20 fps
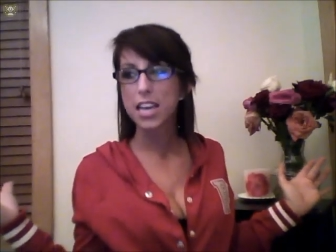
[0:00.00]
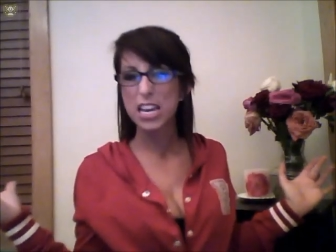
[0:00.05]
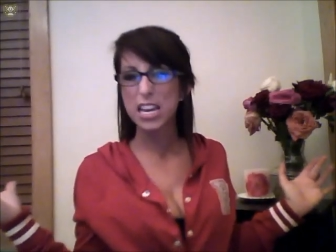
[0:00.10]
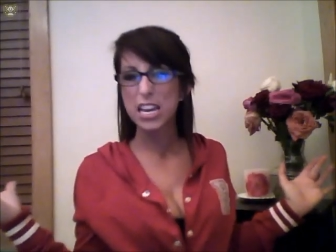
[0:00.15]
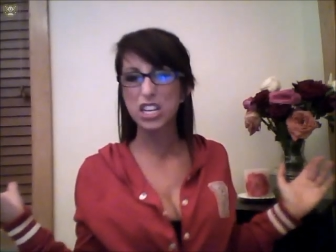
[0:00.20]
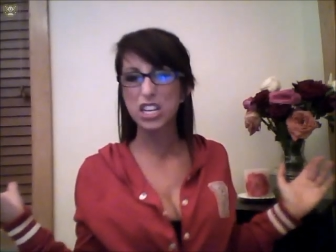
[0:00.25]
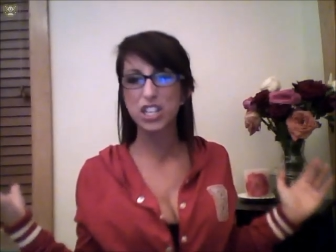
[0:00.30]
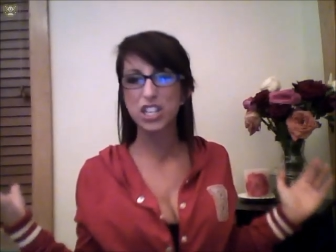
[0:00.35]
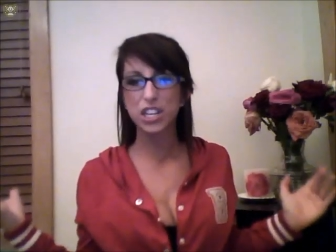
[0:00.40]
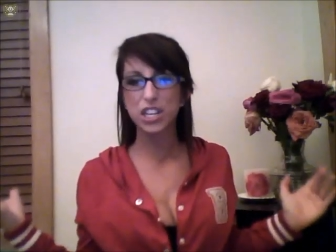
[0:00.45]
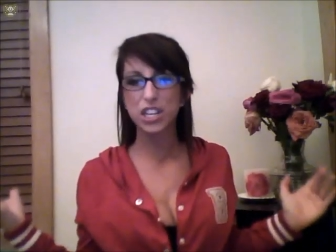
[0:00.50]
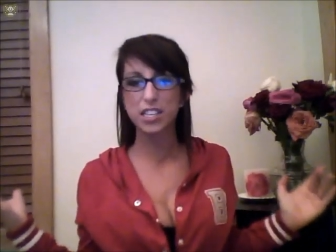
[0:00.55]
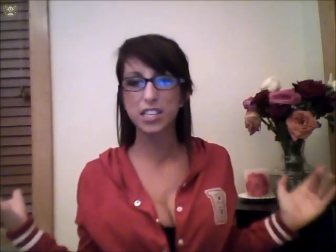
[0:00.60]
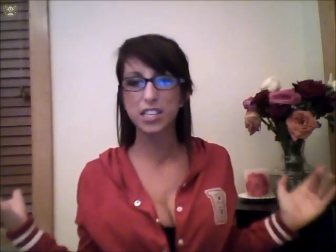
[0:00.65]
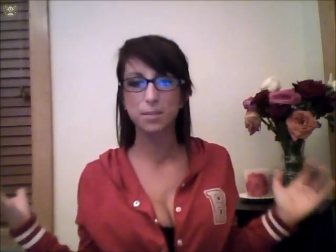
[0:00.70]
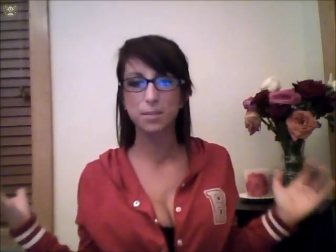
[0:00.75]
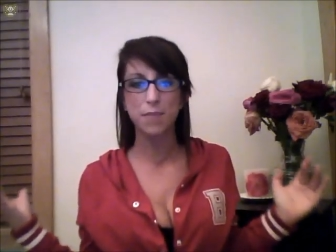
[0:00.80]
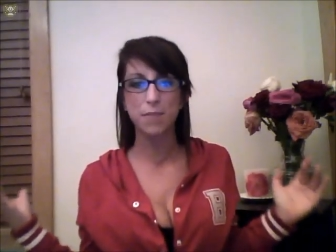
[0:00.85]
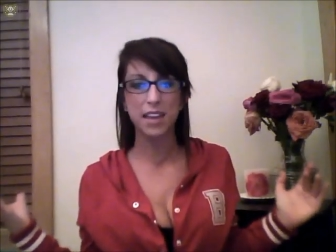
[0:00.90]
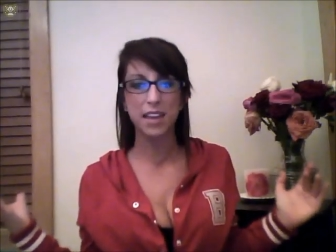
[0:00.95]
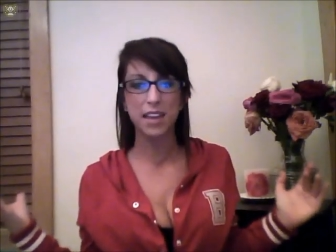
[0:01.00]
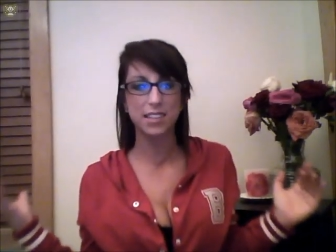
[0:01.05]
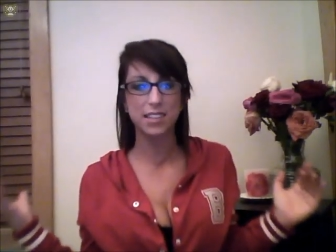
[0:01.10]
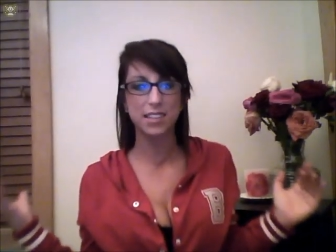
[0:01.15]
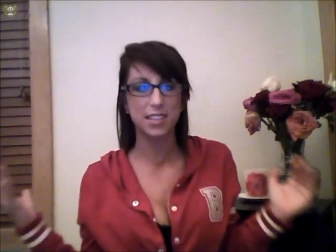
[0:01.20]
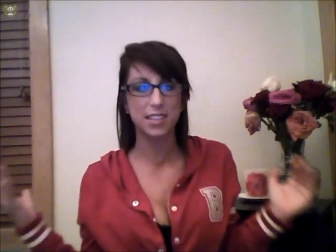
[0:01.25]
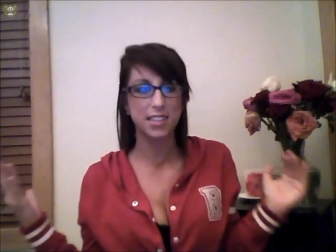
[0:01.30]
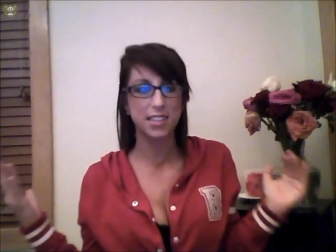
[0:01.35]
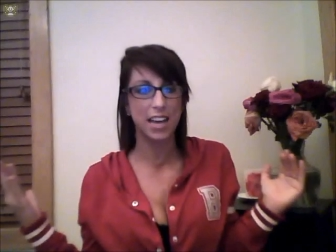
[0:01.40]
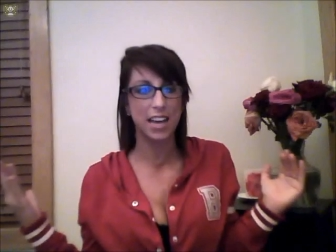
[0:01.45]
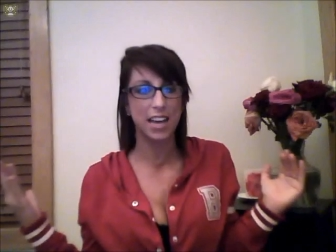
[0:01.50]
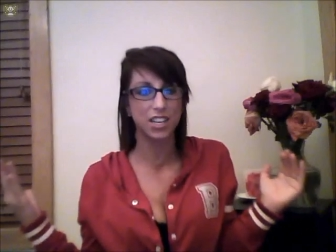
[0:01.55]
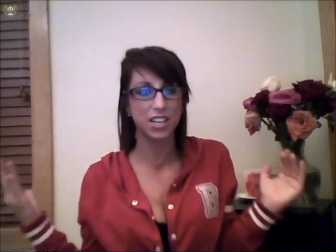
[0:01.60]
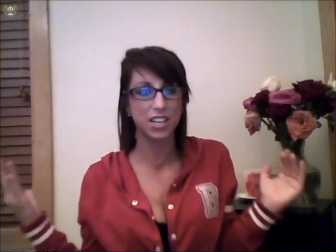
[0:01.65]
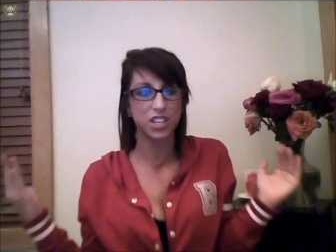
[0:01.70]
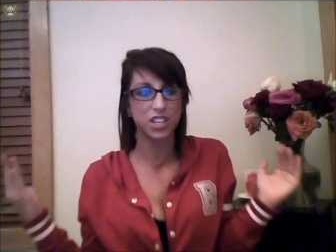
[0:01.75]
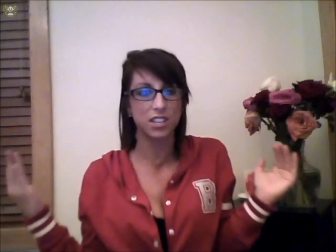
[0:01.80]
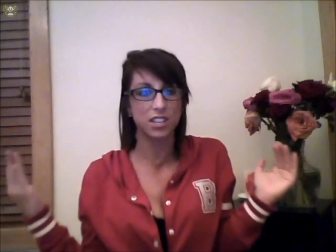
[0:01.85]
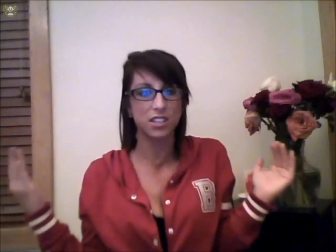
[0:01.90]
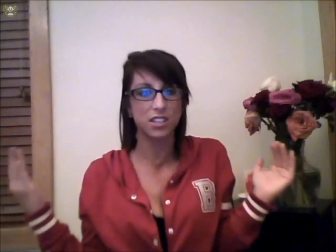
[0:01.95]
and it just makes the
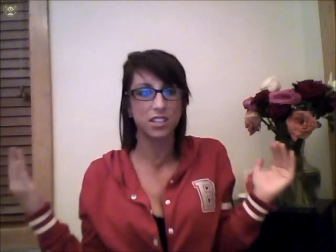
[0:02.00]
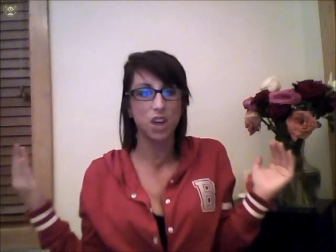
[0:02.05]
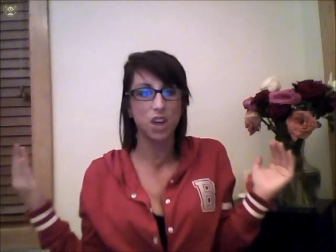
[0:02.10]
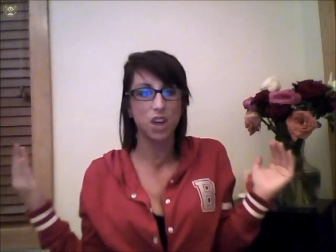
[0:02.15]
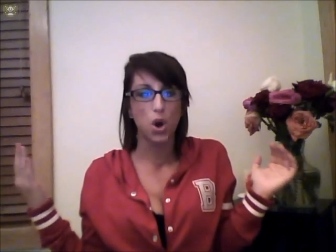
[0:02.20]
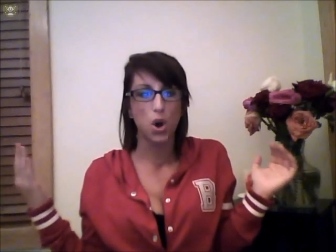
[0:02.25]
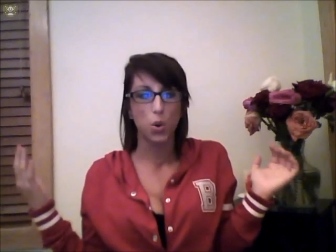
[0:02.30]
tensions